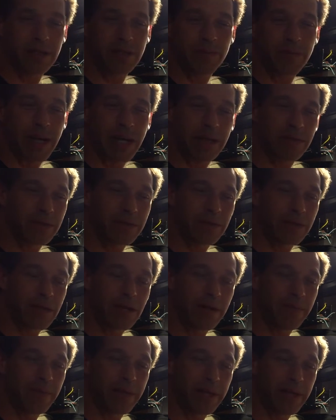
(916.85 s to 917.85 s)
These batteries will
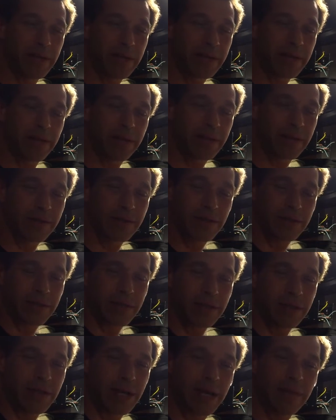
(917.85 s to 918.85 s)
come in and, you know, you
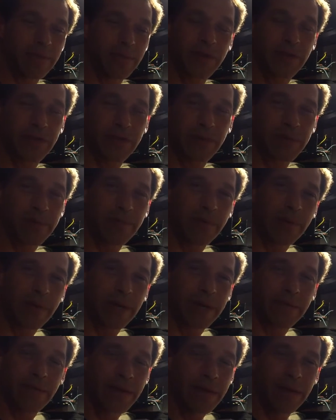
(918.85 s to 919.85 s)
see a lot of them with
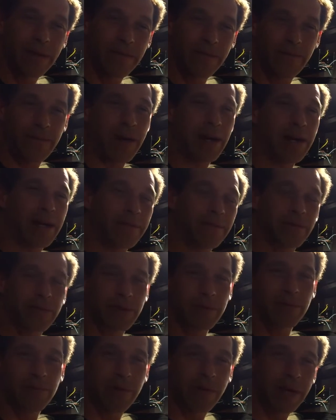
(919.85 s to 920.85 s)
3.5,
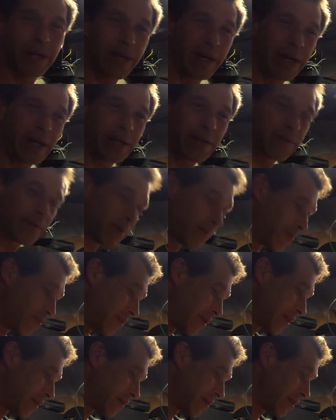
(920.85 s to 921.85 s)
3.8,
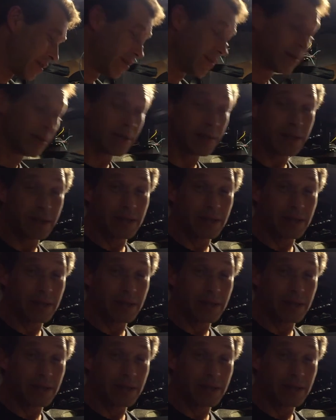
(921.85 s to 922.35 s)
3.2.